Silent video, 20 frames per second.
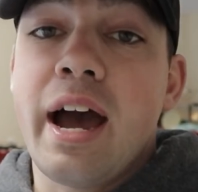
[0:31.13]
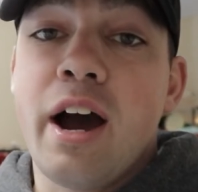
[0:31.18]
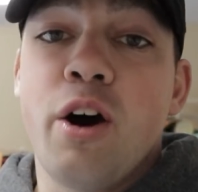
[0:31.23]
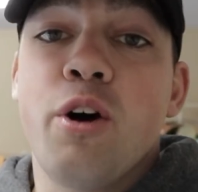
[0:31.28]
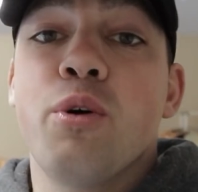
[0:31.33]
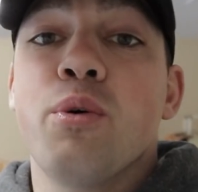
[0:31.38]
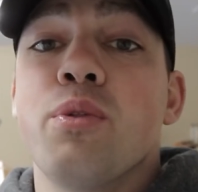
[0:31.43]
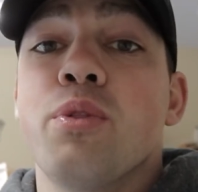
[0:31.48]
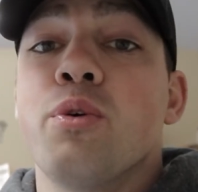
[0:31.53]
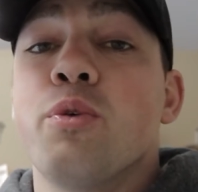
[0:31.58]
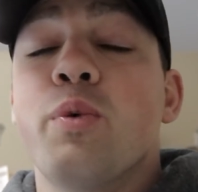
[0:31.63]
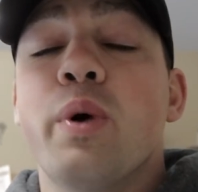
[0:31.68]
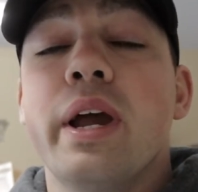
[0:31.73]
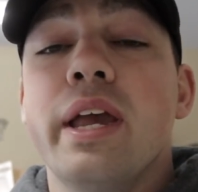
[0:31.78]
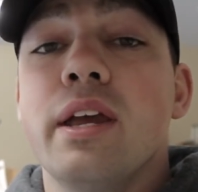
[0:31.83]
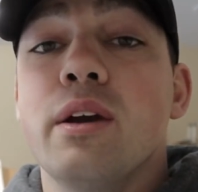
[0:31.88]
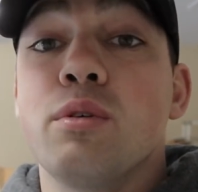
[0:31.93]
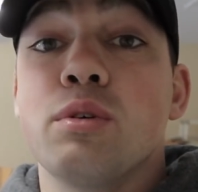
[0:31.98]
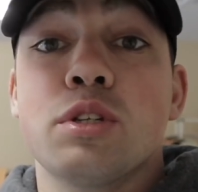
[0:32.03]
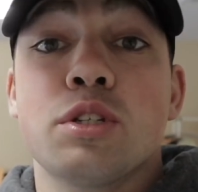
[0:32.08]
out the
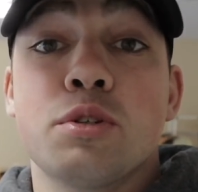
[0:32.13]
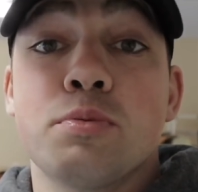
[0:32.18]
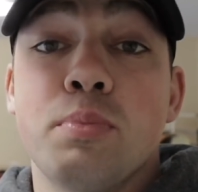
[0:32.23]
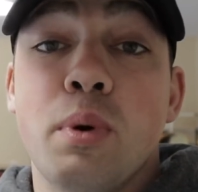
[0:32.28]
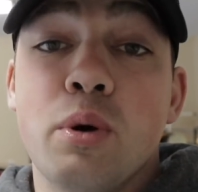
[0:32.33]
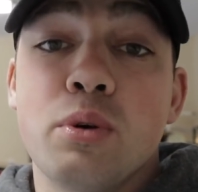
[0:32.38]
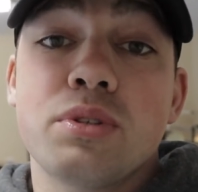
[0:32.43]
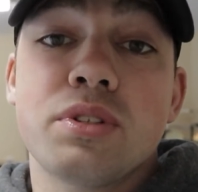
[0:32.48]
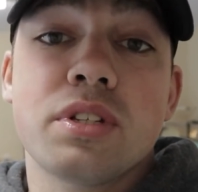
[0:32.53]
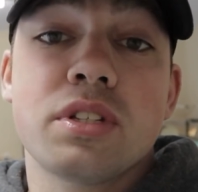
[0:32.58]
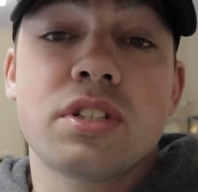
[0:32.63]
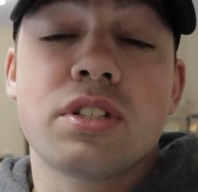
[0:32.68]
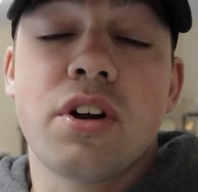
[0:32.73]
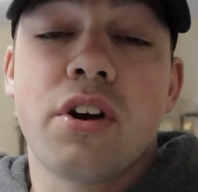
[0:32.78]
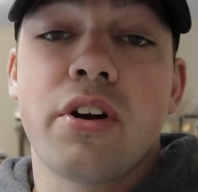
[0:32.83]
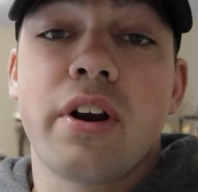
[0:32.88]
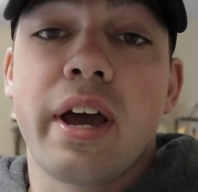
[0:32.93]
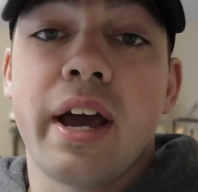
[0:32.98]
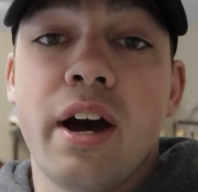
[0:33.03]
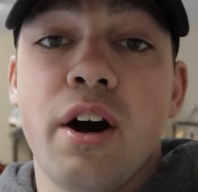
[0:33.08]
way it was supposed to
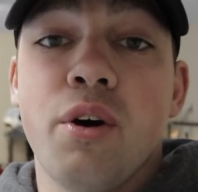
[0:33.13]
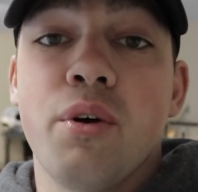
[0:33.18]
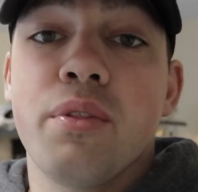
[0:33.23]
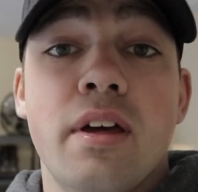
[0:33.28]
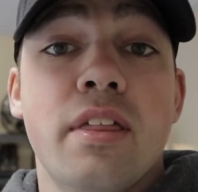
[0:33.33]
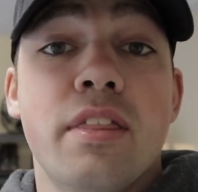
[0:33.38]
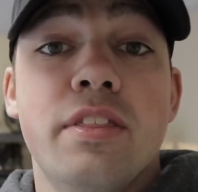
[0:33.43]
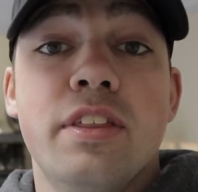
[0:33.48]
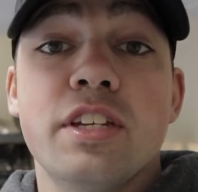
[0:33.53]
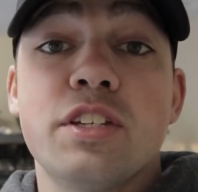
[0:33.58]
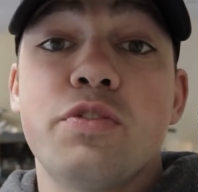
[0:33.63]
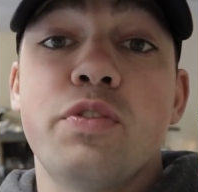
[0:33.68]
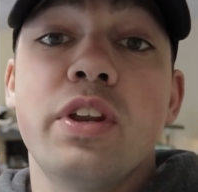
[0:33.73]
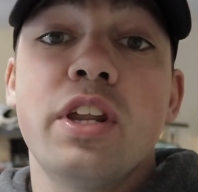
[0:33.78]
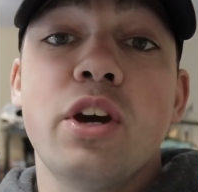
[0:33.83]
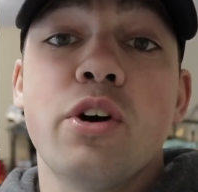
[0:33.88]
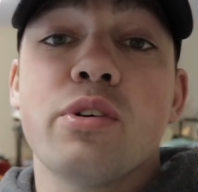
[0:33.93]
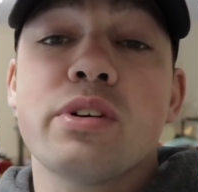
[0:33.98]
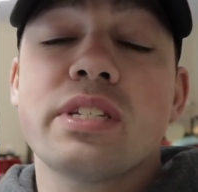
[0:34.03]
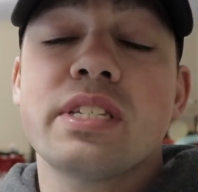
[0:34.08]
start out. This
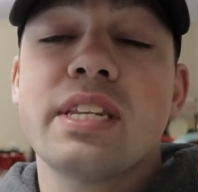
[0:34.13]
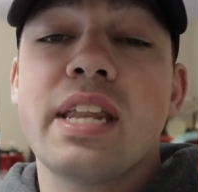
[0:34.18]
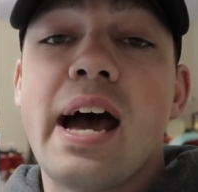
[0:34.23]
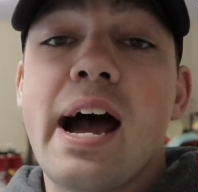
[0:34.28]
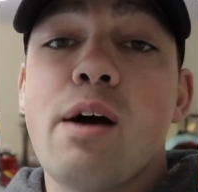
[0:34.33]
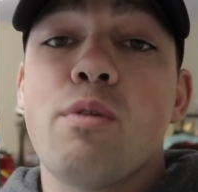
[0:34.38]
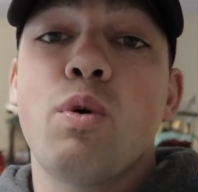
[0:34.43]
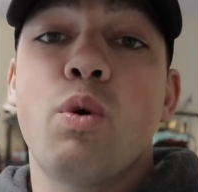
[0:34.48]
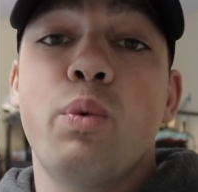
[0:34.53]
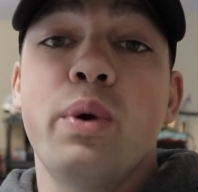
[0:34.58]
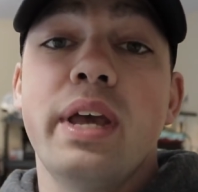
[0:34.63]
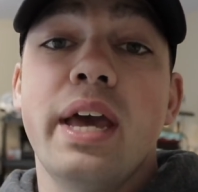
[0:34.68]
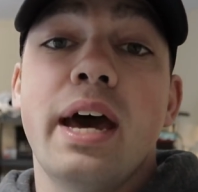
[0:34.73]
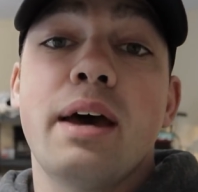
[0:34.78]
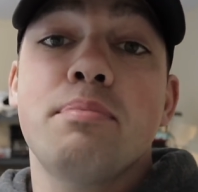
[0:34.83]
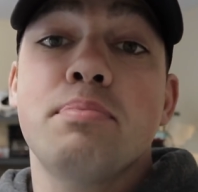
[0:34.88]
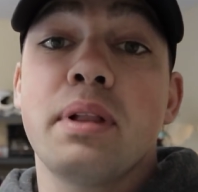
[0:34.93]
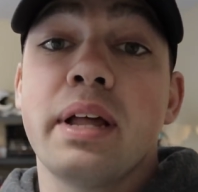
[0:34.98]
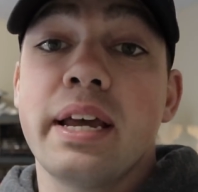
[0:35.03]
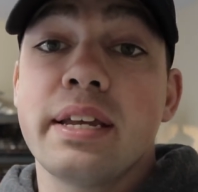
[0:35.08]
video is not what we
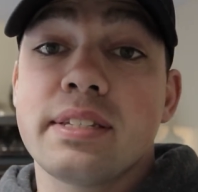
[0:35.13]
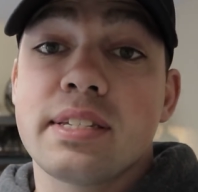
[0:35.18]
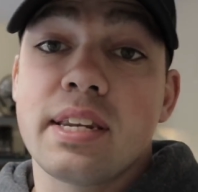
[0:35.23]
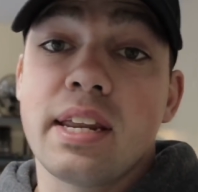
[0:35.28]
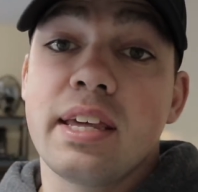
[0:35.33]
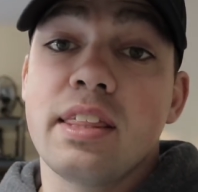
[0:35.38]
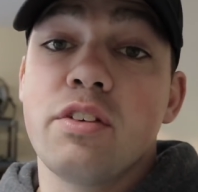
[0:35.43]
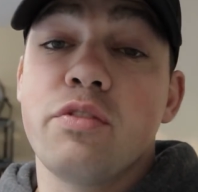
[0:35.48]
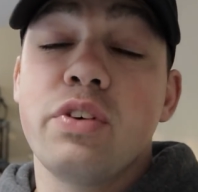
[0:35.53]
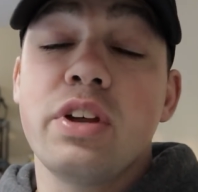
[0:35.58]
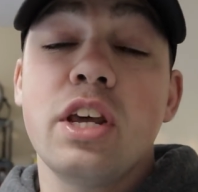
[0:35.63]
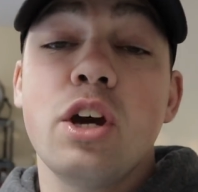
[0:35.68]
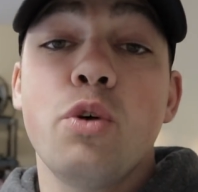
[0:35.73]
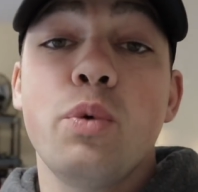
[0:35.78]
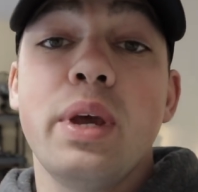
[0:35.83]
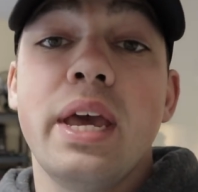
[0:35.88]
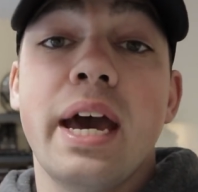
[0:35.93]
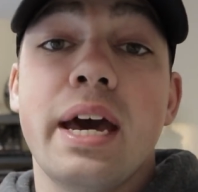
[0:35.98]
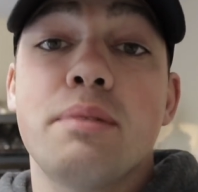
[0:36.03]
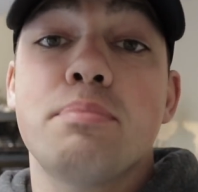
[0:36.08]
had planned today. The video
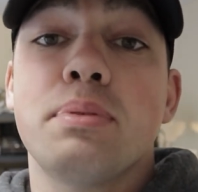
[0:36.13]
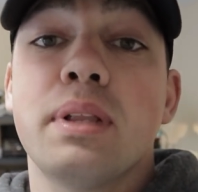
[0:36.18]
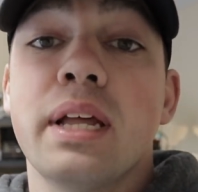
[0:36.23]
we had